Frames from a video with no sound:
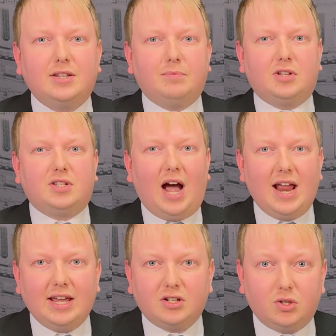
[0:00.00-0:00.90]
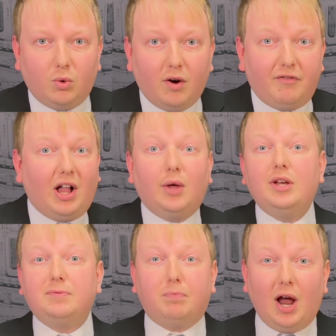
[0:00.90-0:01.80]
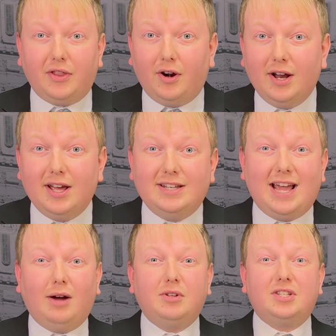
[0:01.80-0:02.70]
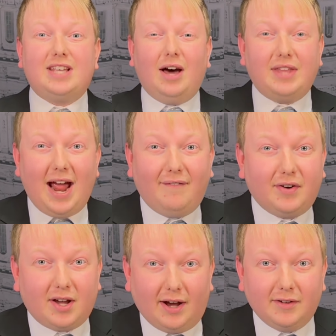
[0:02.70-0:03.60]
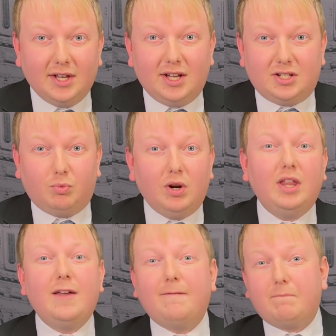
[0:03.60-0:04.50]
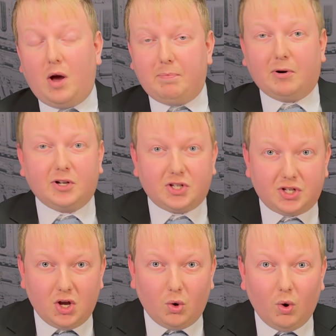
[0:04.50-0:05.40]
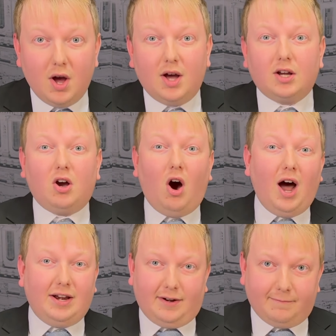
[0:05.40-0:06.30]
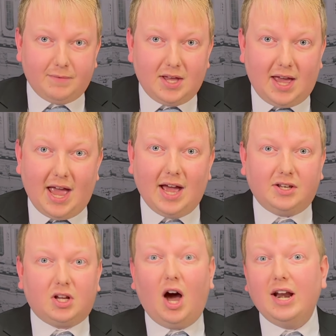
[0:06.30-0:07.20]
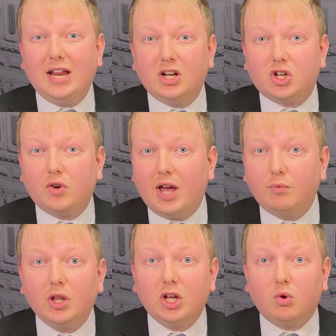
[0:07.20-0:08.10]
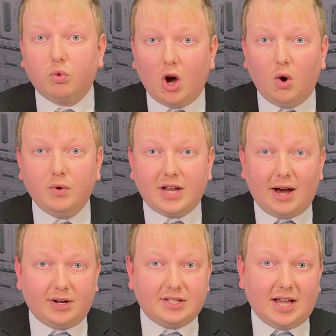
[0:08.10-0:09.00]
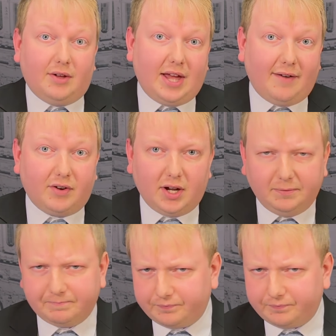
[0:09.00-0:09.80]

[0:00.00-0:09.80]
up deciding to follow his brother down to South Africa to really pursue cotton. And the cotton industry had really grown down in South Africa.